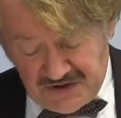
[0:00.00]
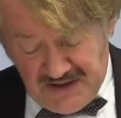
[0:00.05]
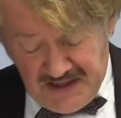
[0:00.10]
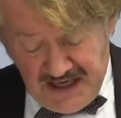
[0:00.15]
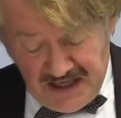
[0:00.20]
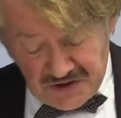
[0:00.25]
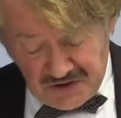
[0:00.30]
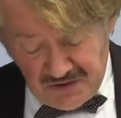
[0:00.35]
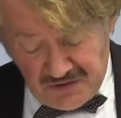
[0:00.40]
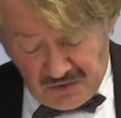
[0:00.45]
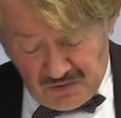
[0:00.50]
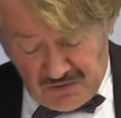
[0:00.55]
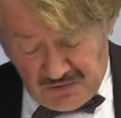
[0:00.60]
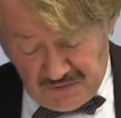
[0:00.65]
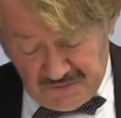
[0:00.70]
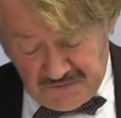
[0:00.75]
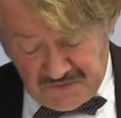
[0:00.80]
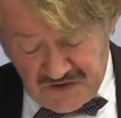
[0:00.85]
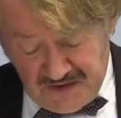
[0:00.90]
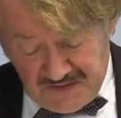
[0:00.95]
the International
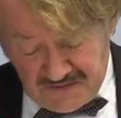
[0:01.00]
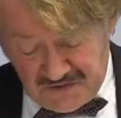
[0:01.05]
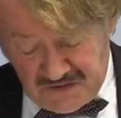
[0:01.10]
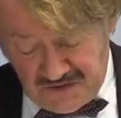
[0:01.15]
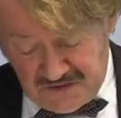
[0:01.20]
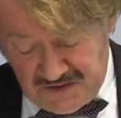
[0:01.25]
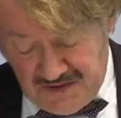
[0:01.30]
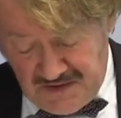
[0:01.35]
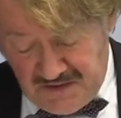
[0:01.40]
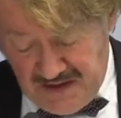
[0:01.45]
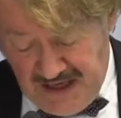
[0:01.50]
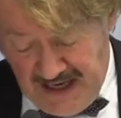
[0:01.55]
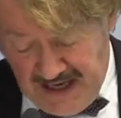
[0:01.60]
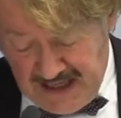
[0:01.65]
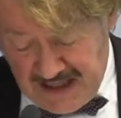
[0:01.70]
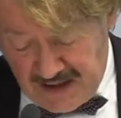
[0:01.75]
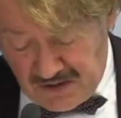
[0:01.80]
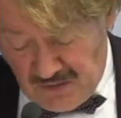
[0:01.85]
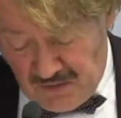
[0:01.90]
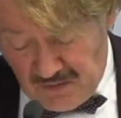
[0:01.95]
Court of Justice in The
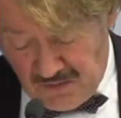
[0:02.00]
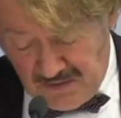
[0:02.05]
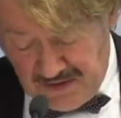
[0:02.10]
Hague,